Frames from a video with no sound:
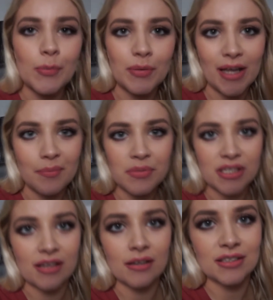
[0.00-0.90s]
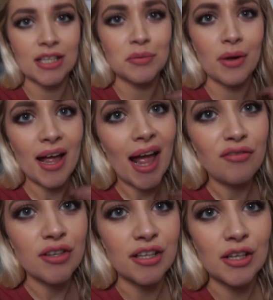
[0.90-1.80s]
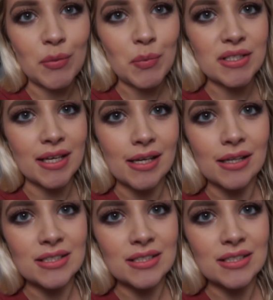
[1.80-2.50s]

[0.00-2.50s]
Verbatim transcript: be empty because that's where everything was like